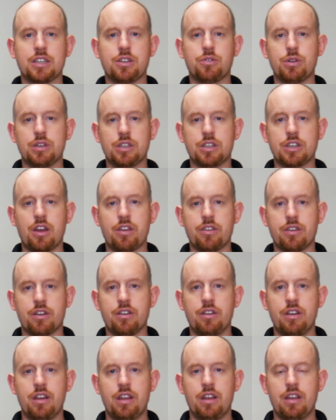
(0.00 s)
to each other.
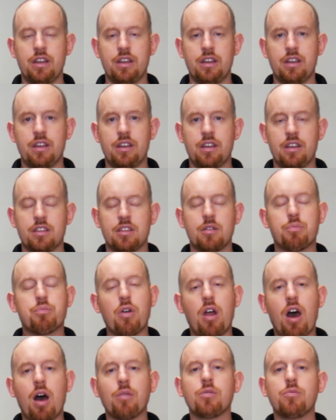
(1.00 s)
The
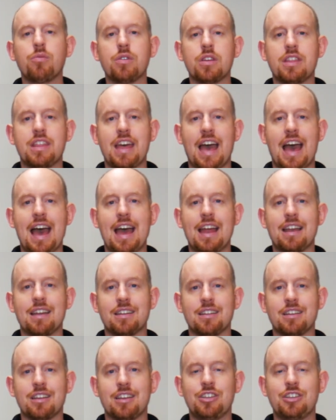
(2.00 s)
problem with that